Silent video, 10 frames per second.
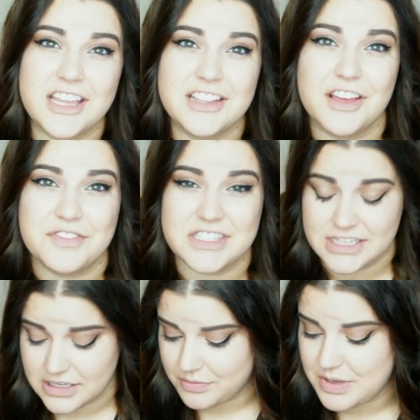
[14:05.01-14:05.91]
I'd love to
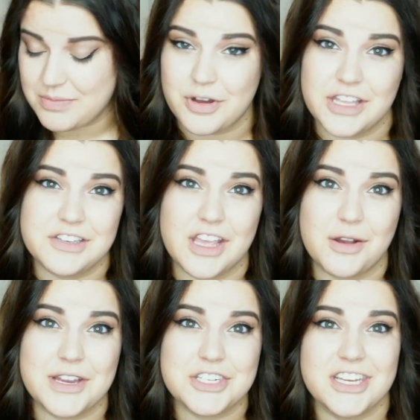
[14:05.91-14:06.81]
see other people answer
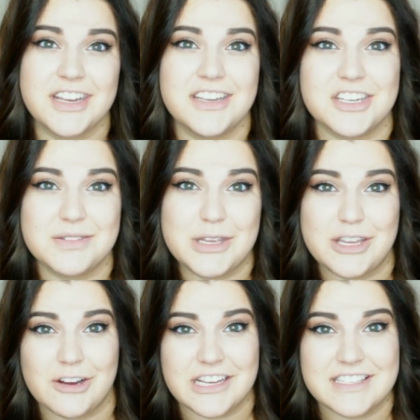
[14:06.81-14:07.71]
that question and just be
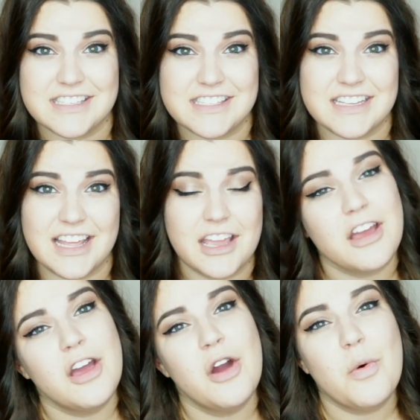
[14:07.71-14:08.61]
curious to see like
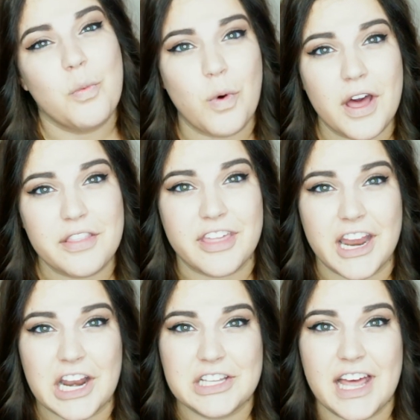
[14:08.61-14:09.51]
what
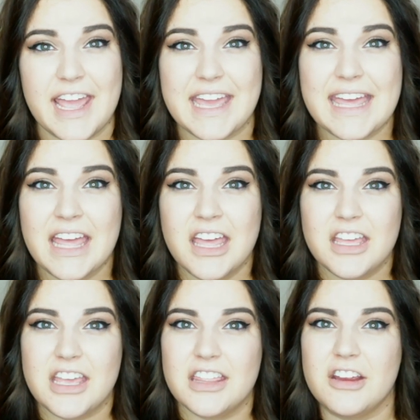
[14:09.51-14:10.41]
their like
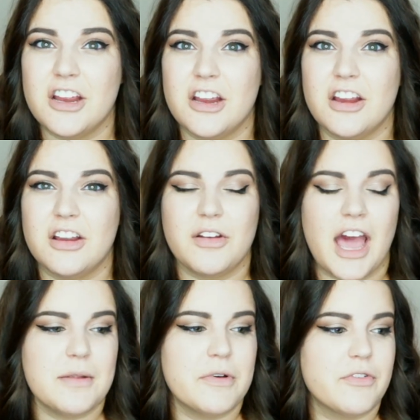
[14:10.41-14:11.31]
either
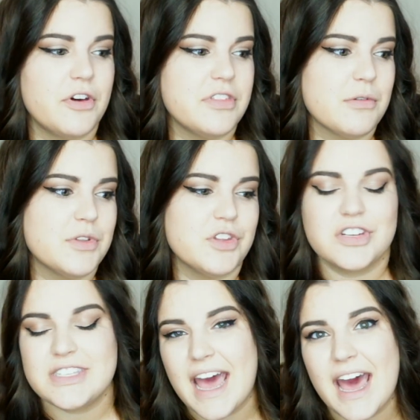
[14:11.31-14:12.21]
item of clothing when
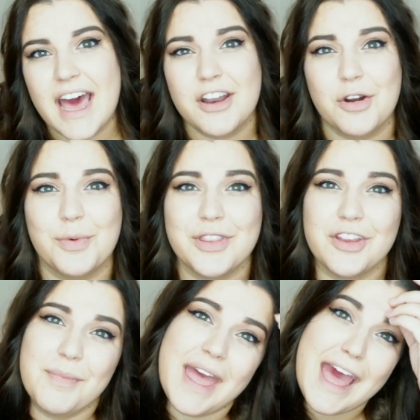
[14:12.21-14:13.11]
they're sad, or when
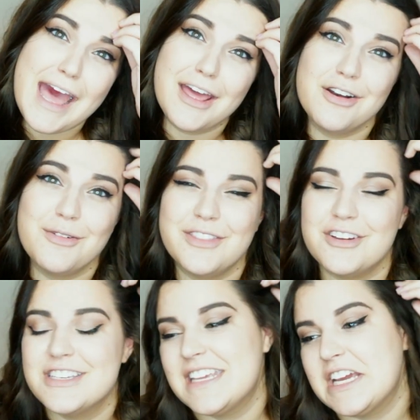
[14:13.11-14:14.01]
they're mad, or when
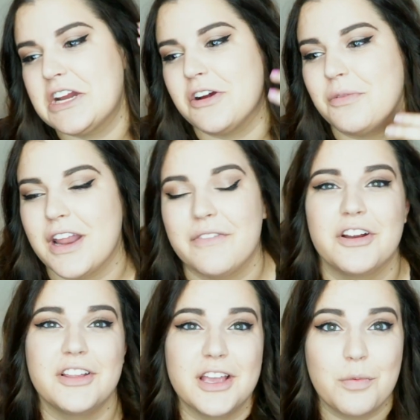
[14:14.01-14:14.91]
they're sick, or
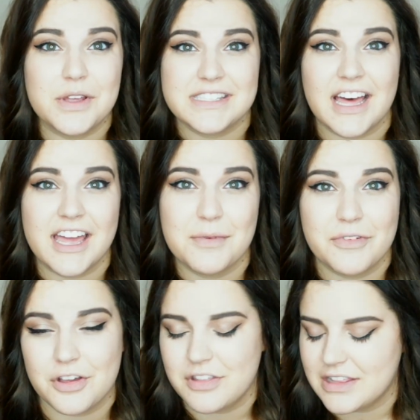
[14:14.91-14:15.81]
whatever, like what's the item
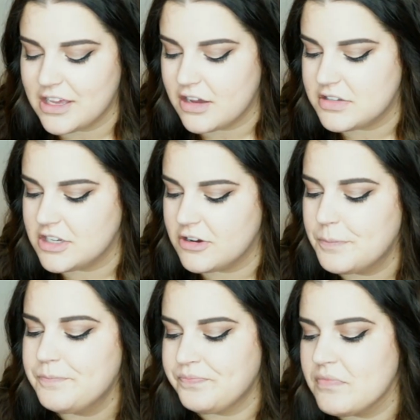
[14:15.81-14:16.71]
of clothing they go
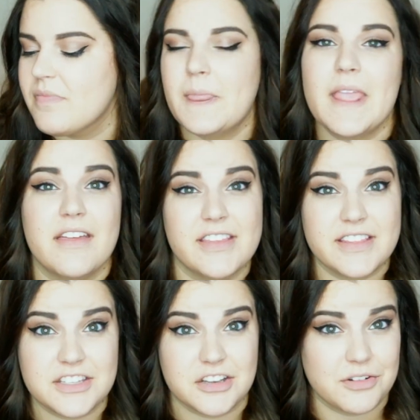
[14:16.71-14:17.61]
to. I think
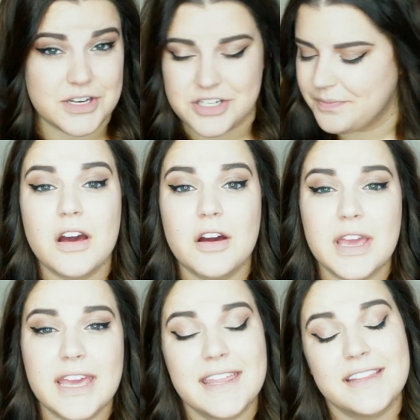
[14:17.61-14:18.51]
that's a good question.
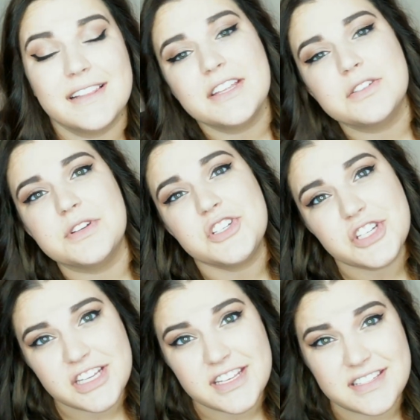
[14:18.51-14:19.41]
Okay, and the last
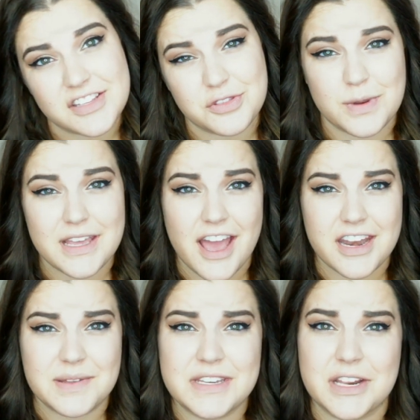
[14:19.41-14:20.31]
question is the 3
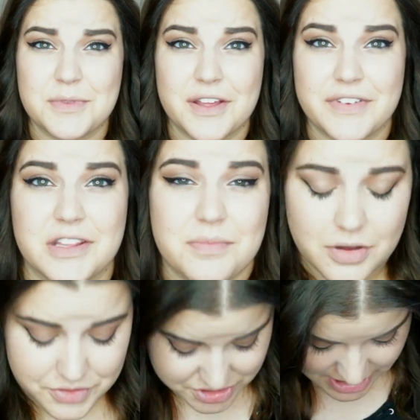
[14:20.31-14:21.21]
items that I'm loving the
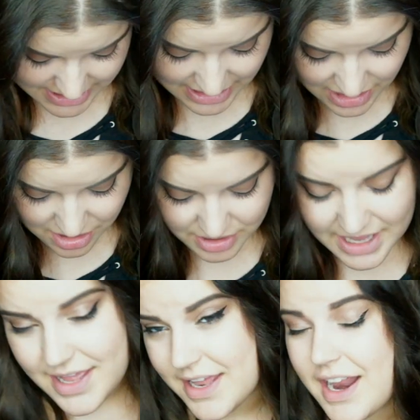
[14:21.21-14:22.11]
most right now,
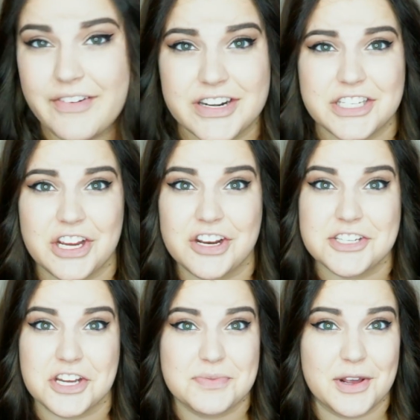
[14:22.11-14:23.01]
and I've actually
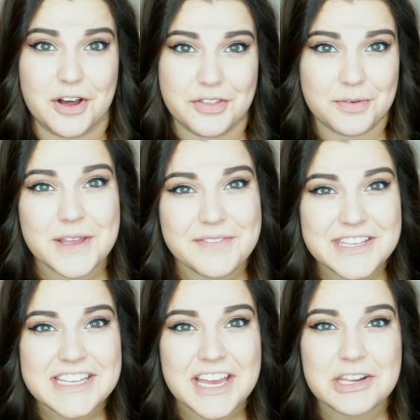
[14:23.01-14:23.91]
already talked about all 3 of
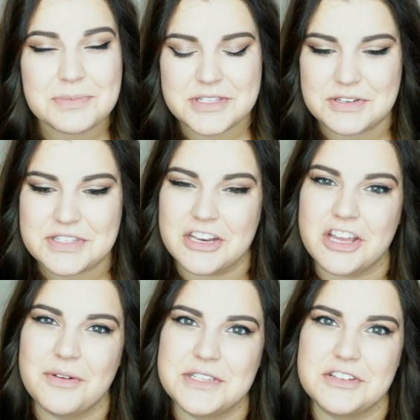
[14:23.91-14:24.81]
these items, so it's
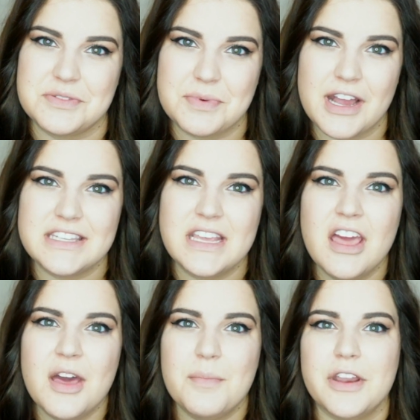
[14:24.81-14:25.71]
gonna come as no surprise,
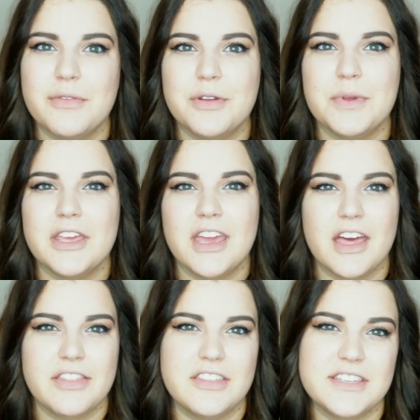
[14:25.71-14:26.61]
but it would
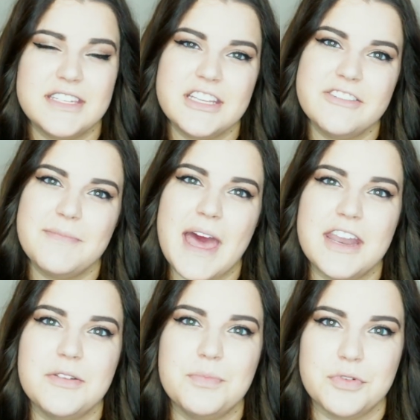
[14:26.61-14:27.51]
be the Steve
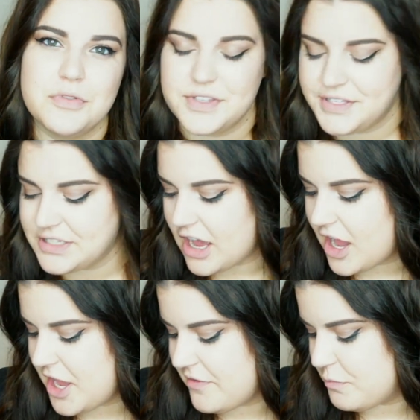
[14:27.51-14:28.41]
Madden boots.
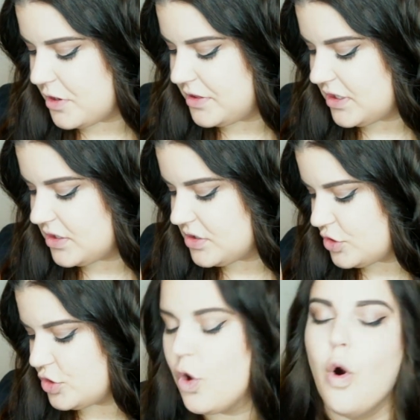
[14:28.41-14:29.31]
I have worn these
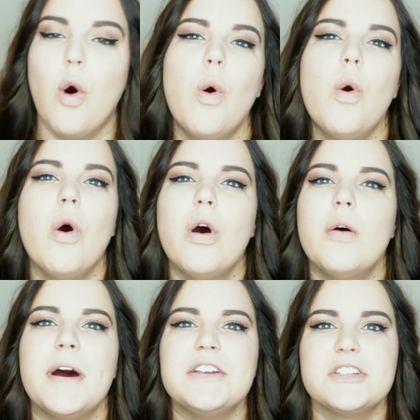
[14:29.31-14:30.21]

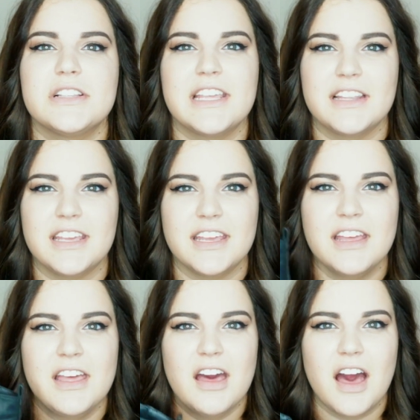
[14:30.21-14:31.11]
so much
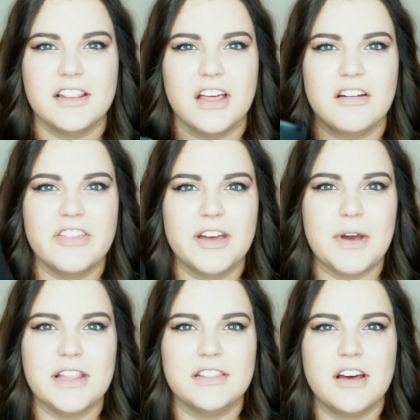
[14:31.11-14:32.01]
lately. I love
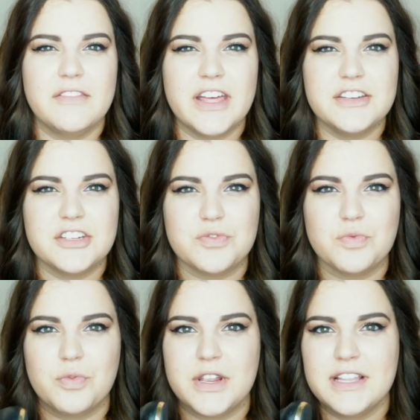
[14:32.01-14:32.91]
them. I love that just
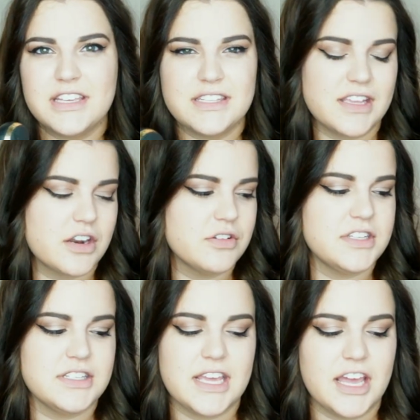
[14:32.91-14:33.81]
really subtle
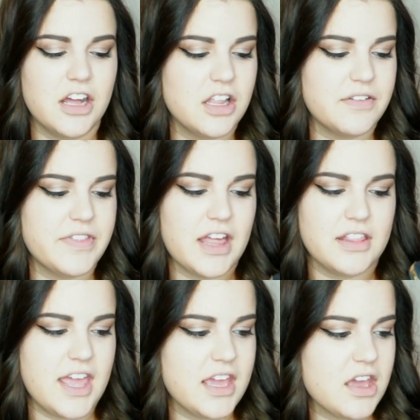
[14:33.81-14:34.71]
detail of that
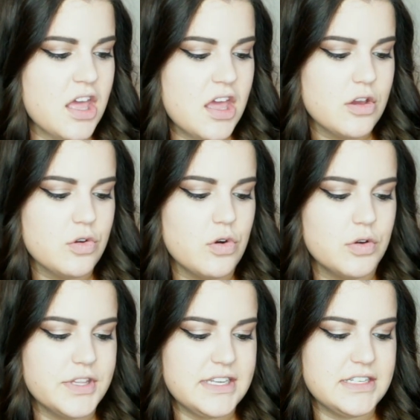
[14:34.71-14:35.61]
like
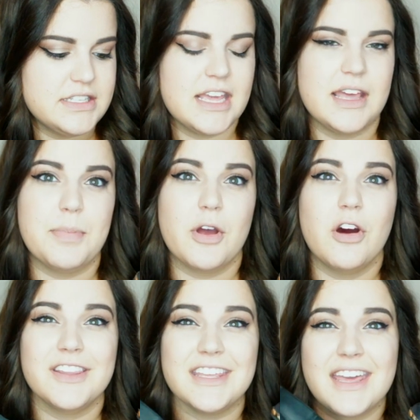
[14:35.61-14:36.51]
golden tip
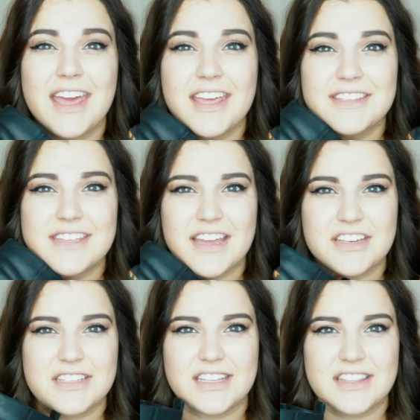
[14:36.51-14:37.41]
on the ends. I
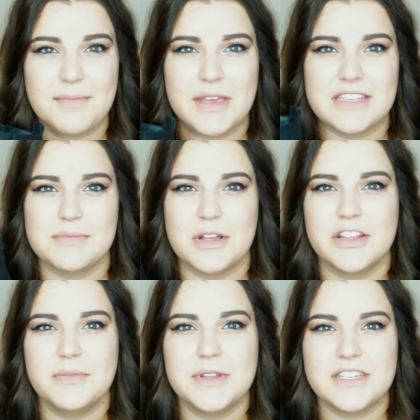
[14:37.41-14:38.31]
just think that makes them a
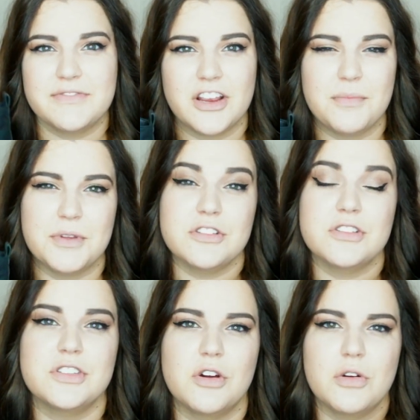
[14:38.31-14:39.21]
little bit different, but they're
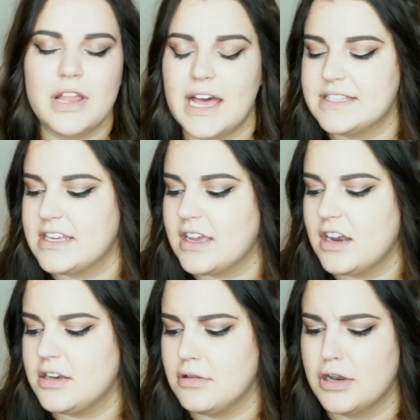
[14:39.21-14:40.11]
so classic,
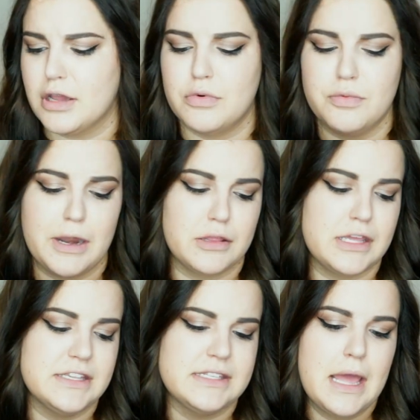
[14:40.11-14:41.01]
and I know that I will wear
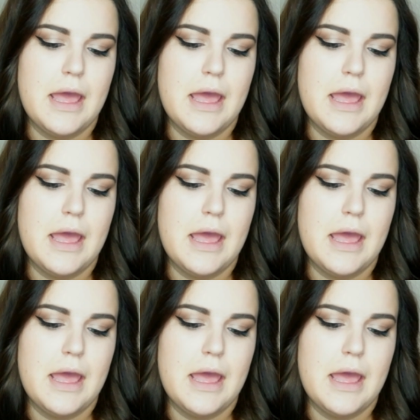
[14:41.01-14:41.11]
these